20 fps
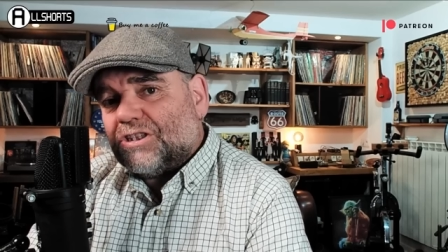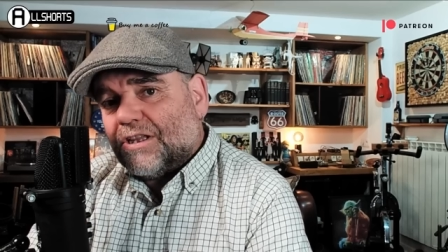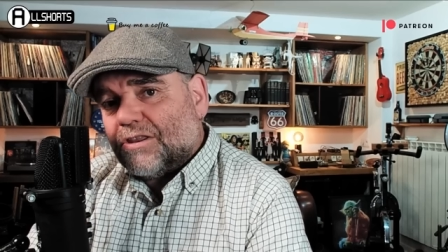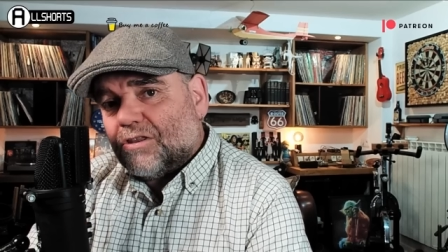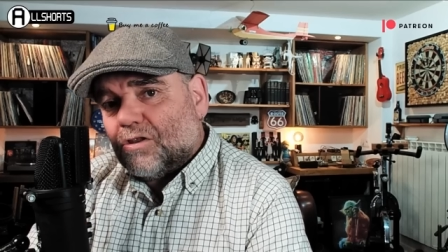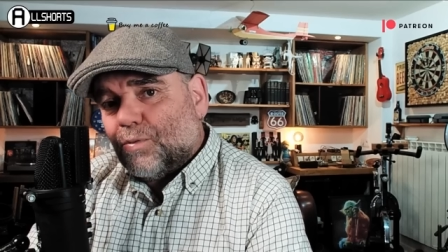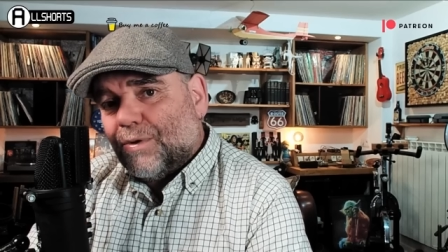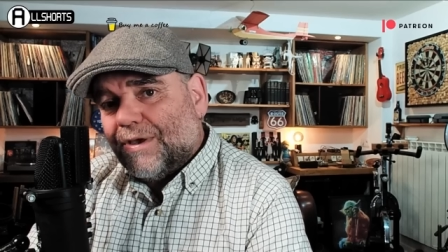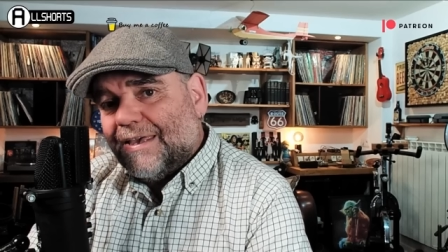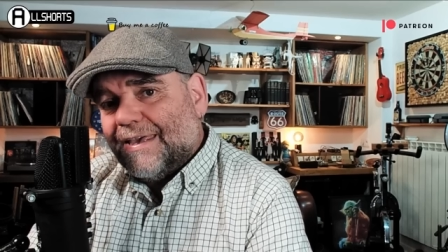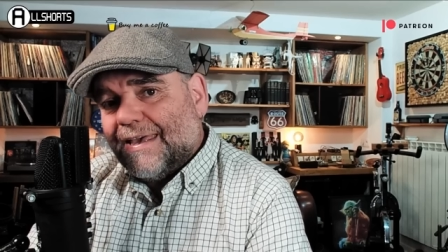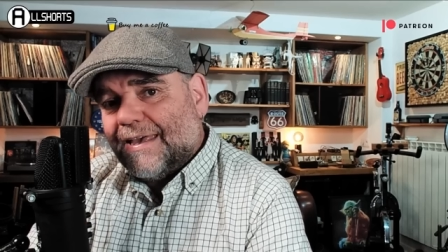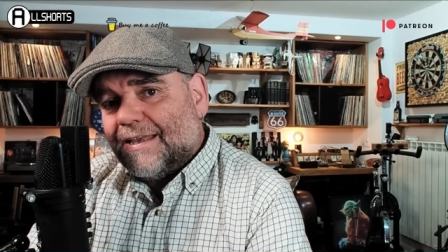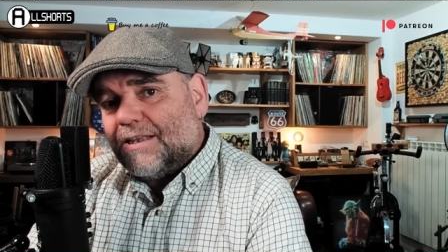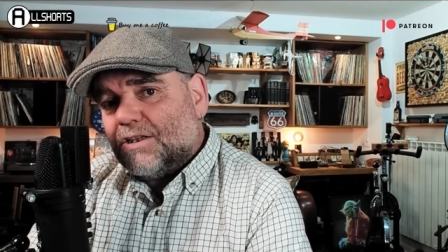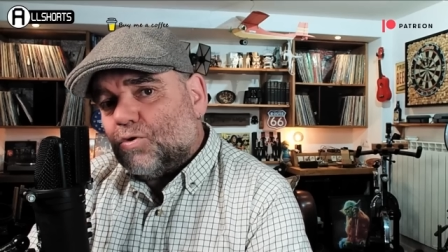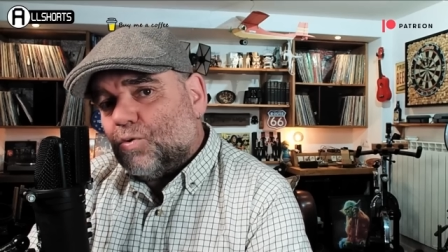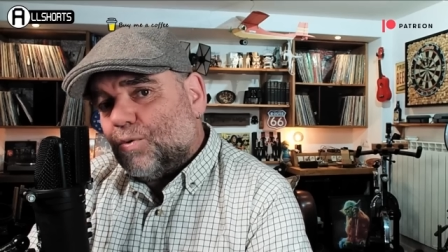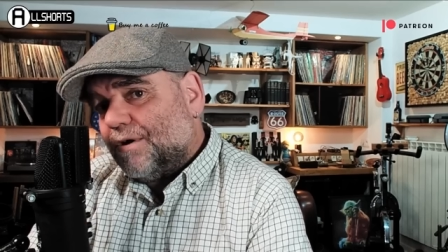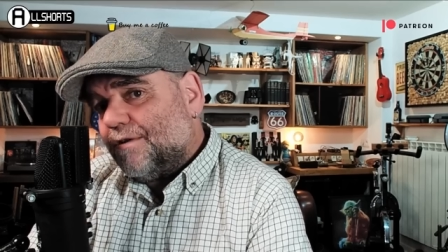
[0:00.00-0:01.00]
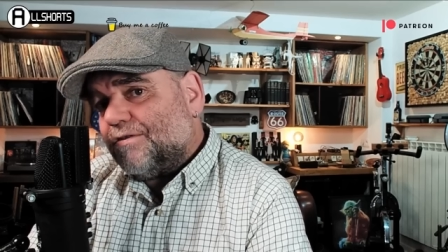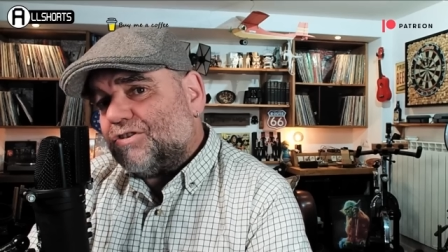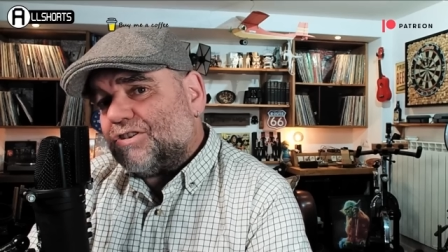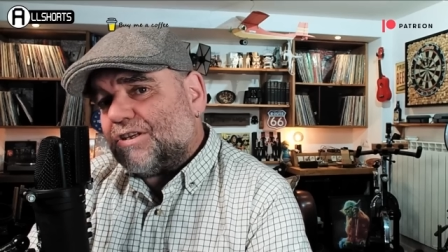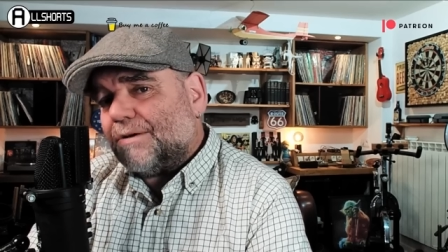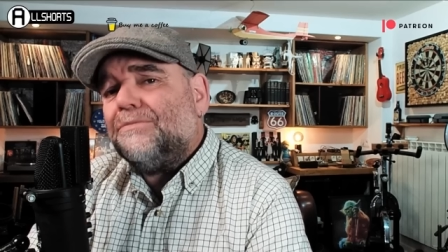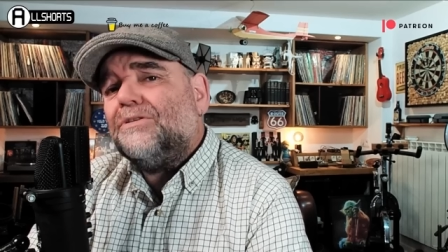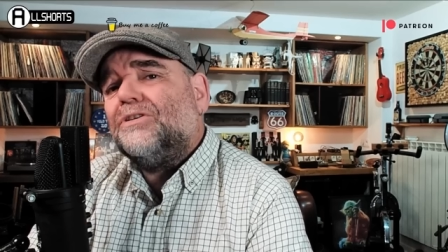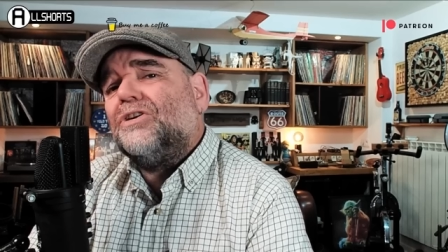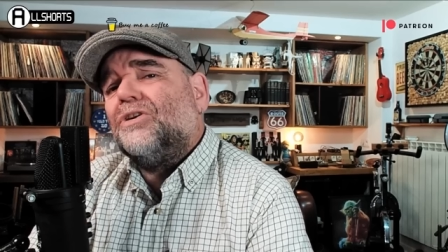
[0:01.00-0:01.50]
at the weekend with
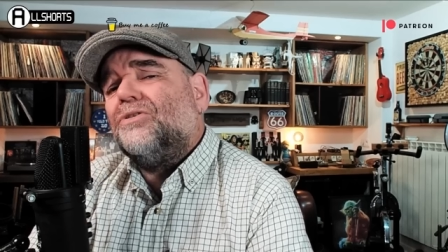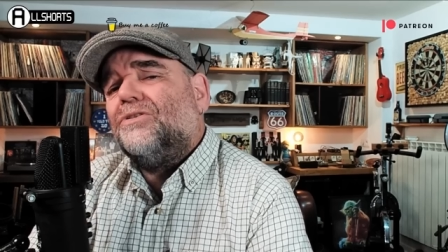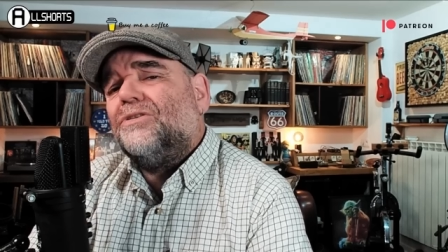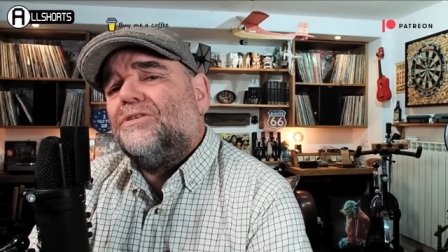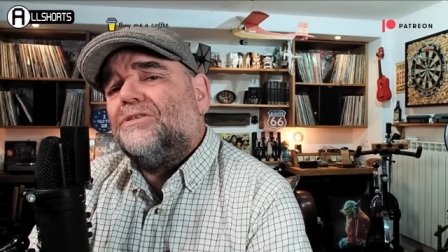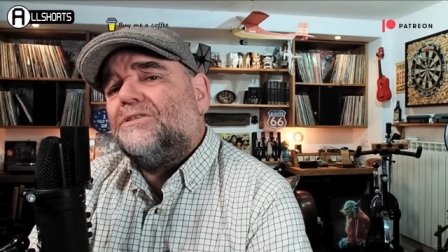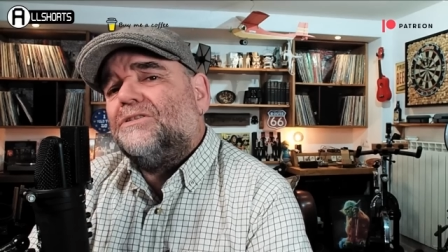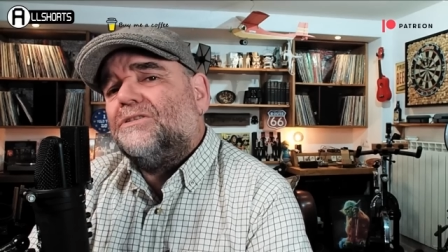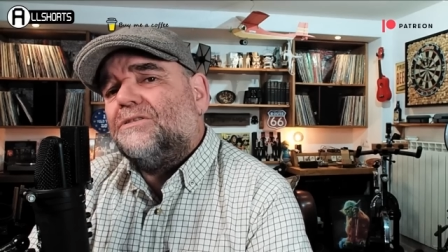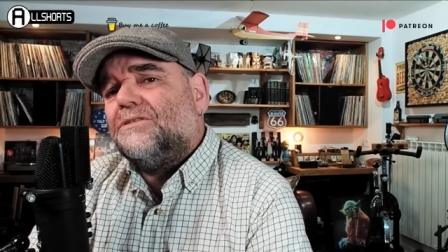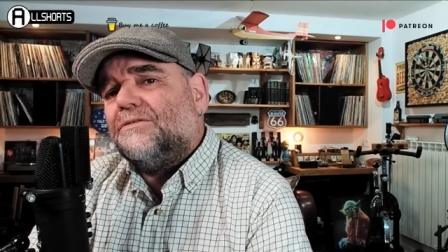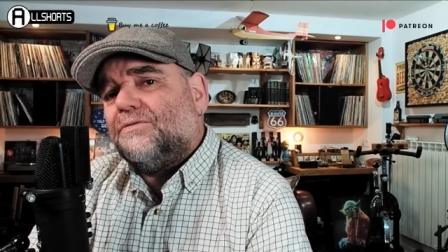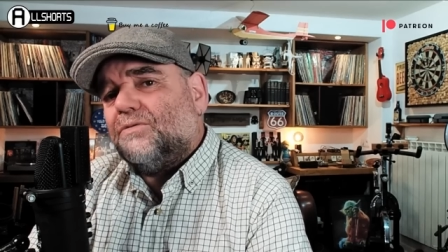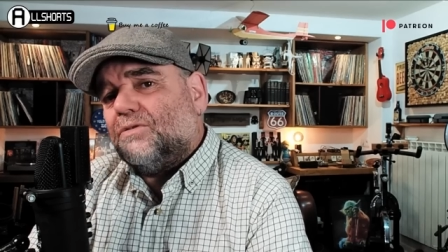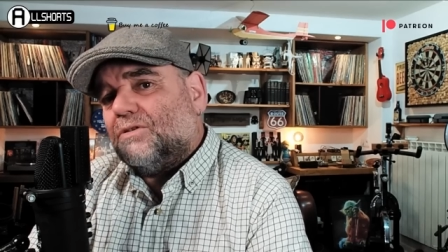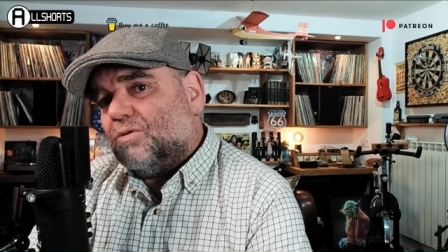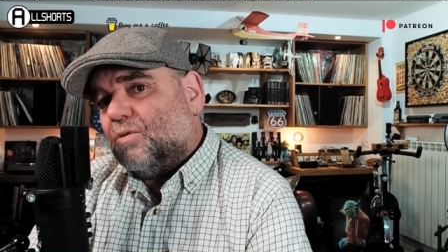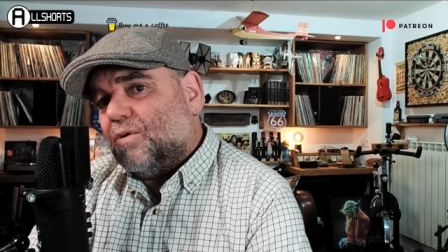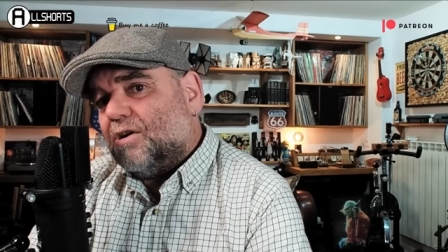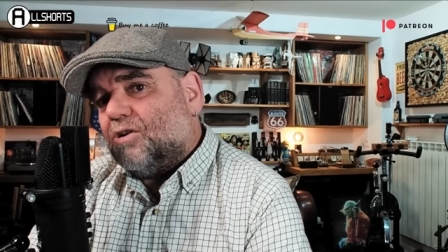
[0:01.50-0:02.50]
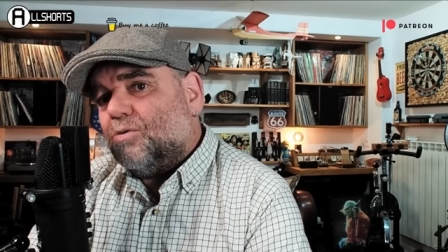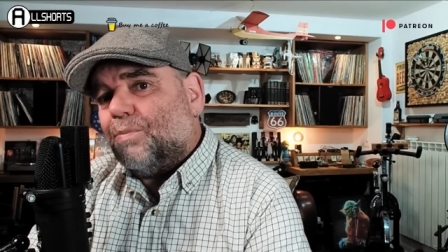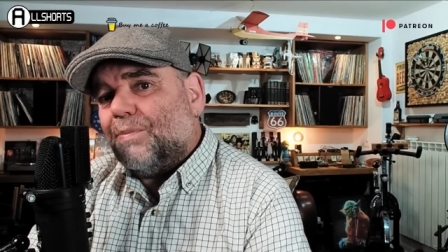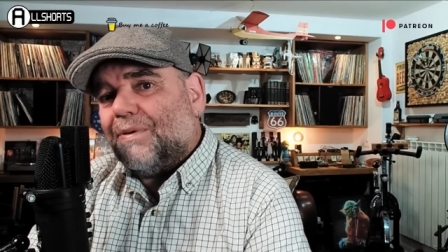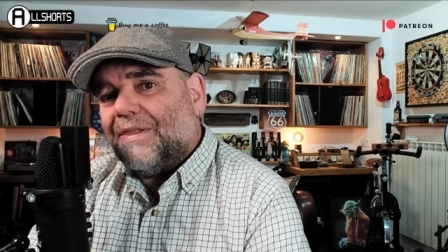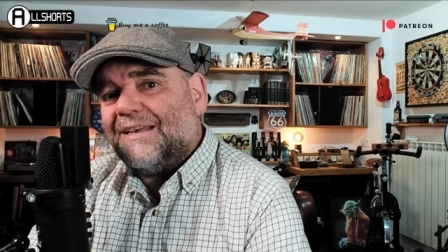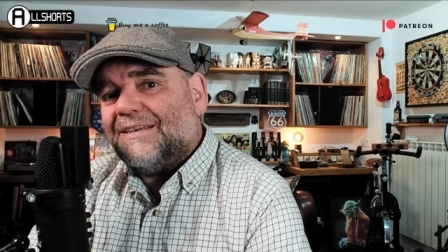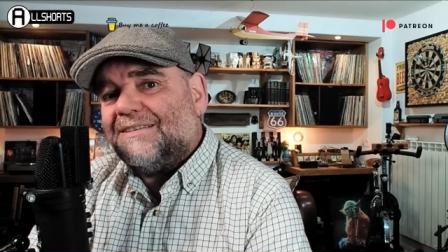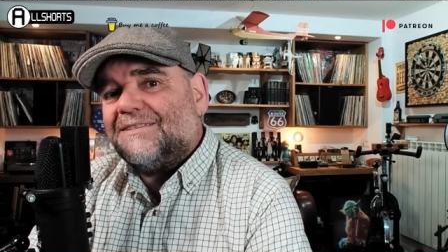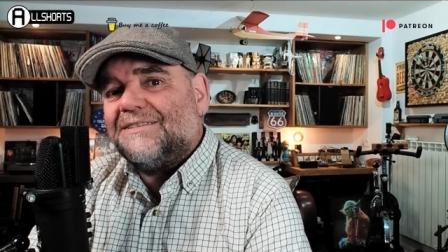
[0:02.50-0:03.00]
some kind of
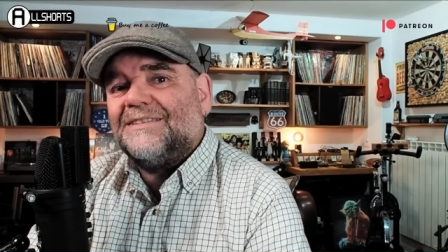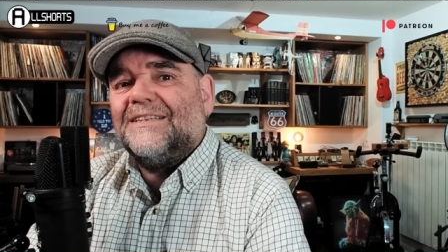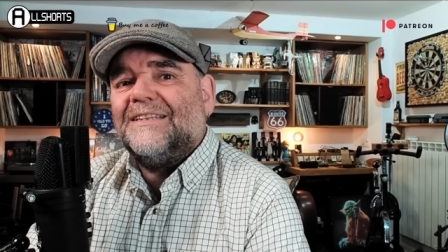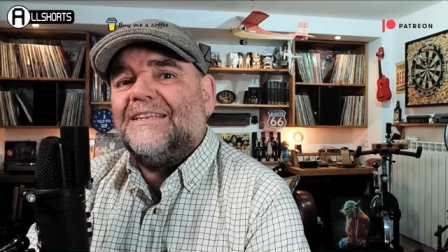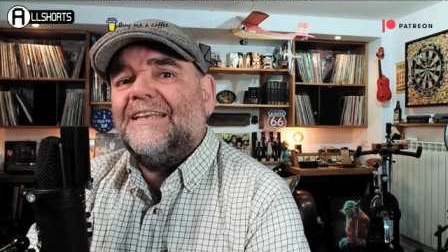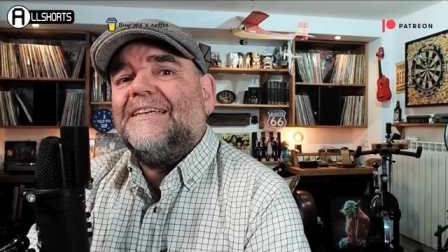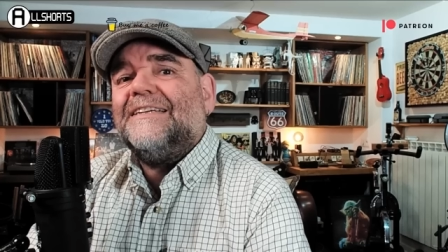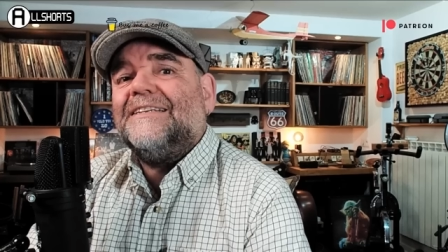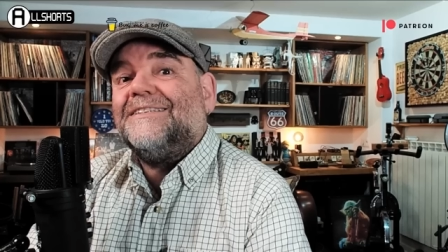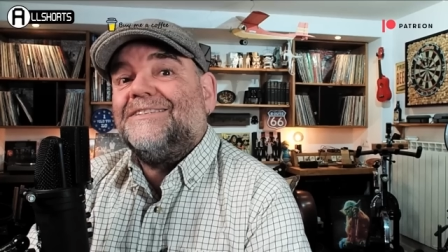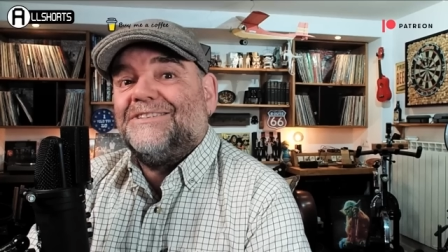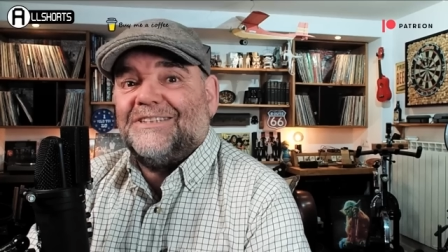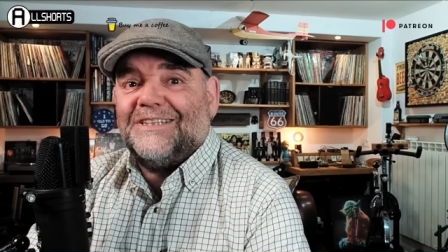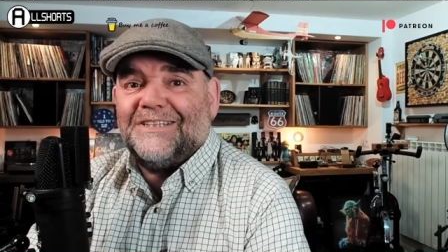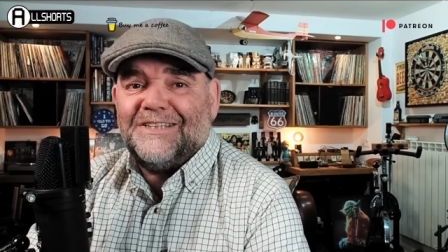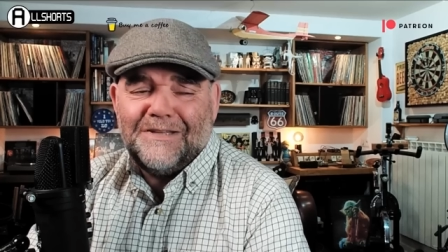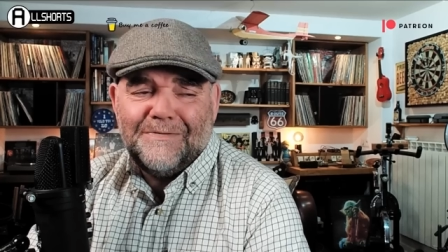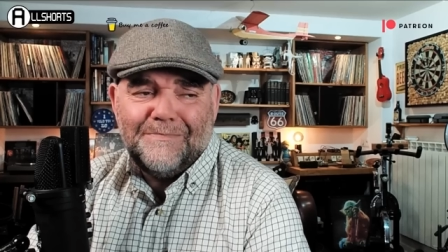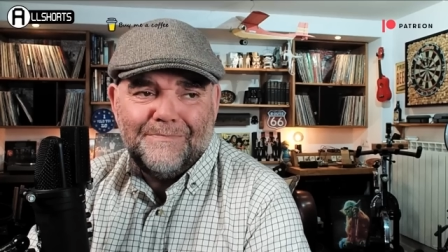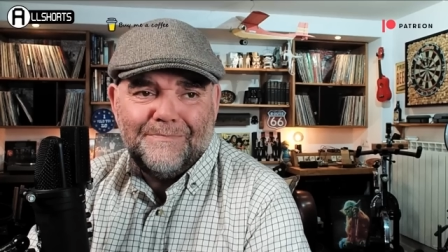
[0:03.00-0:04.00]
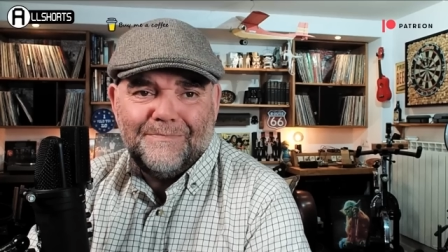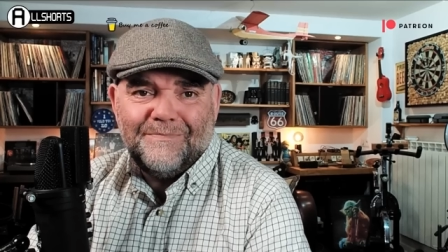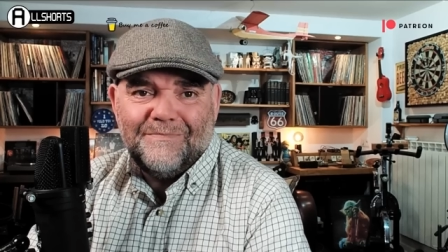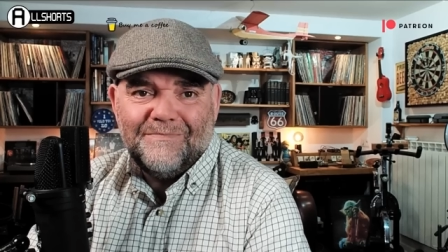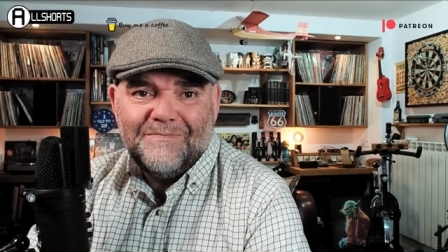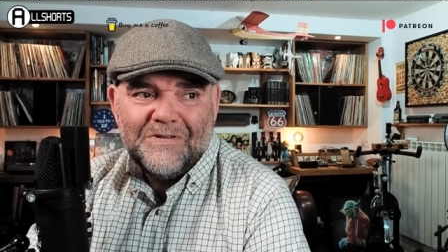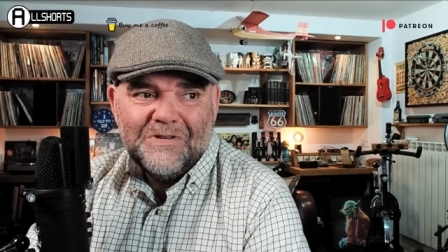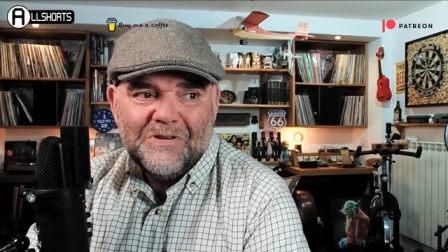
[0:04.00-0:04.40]
well-placed leaks in them,